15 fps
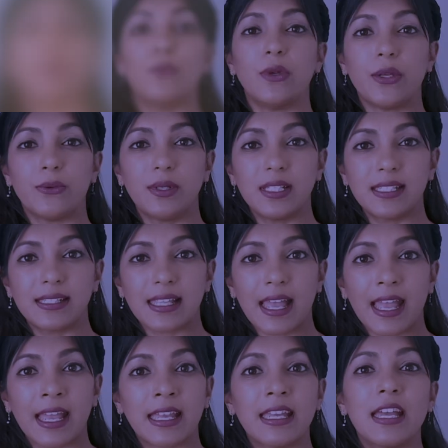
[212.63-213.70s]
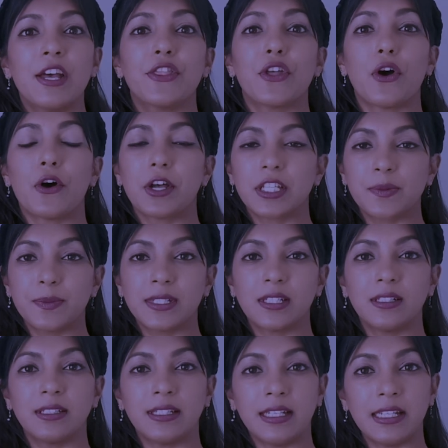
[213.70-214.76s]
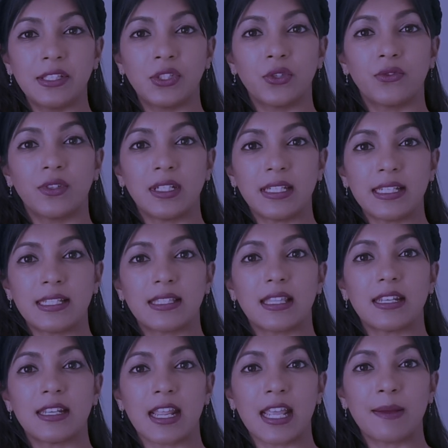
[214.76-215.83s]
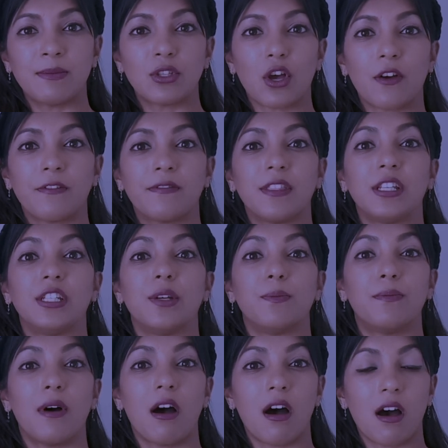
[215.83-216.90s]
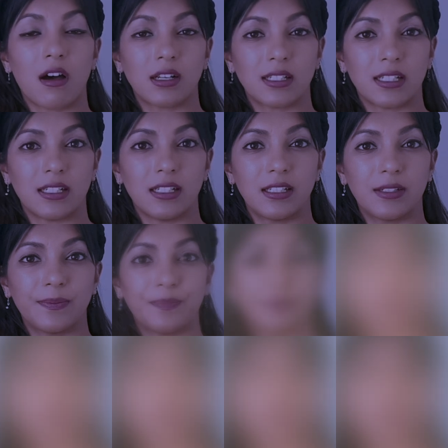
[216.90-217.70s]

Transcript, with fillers: we would say the hospital needs to release the names of the departed.